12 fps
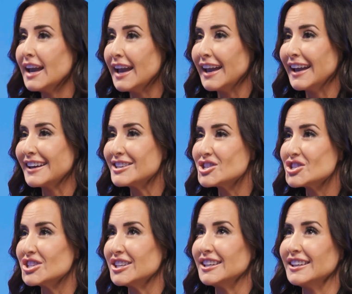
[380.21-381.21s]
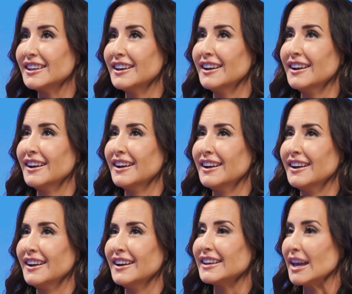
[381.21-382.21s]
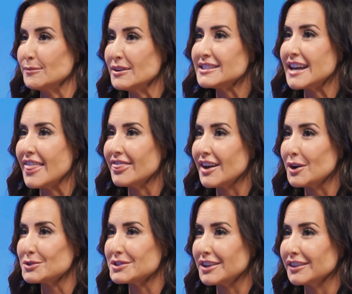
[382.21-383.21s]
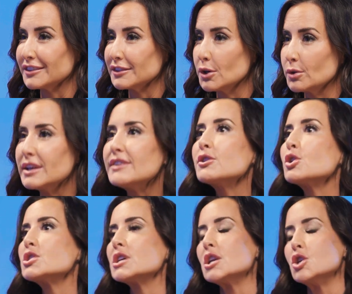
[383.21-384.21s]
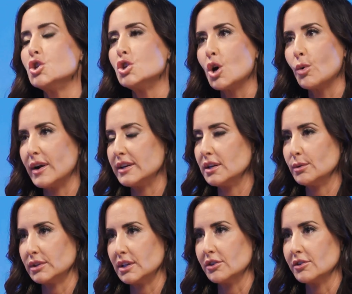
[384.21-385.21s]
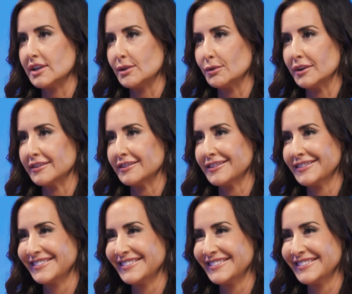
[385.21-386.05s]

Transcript: And she gave me a $10,000 loan, even though she had no idea what the internet was.